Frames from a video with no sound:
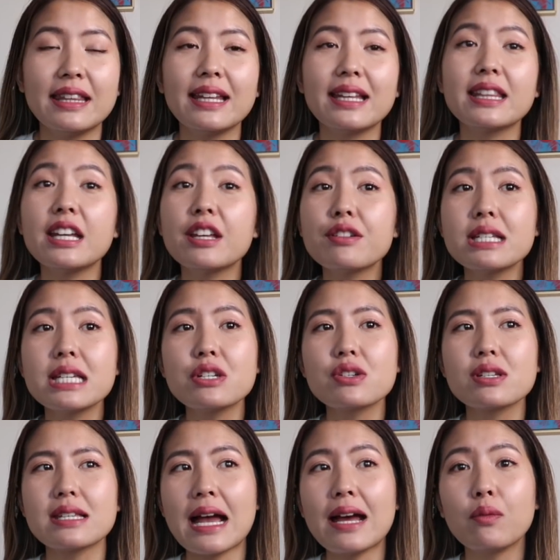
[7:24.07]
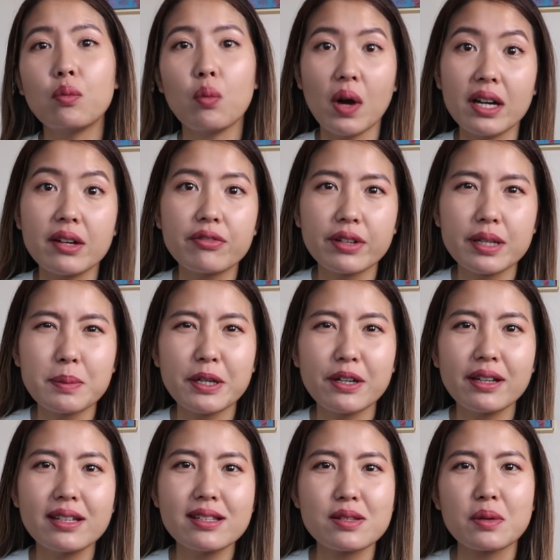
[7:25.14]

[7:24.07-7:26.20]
And like the other teachers had 1 free period,